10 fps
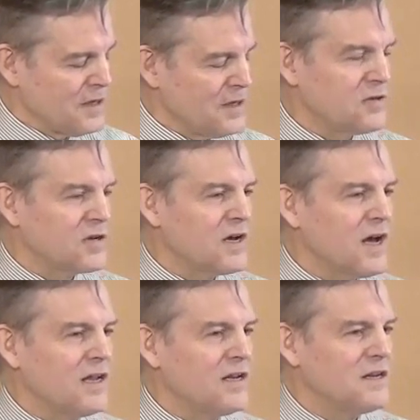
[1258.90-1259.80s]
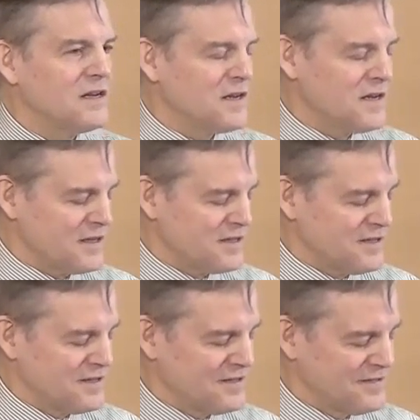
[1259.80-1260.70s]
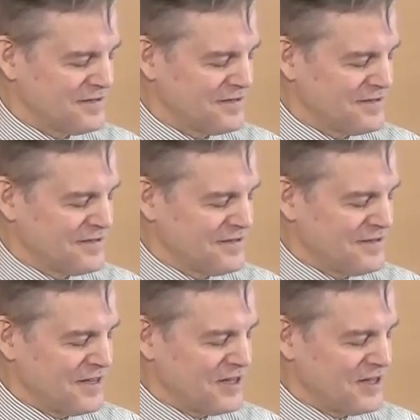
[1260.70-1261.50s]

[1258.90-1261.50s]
into a kindness and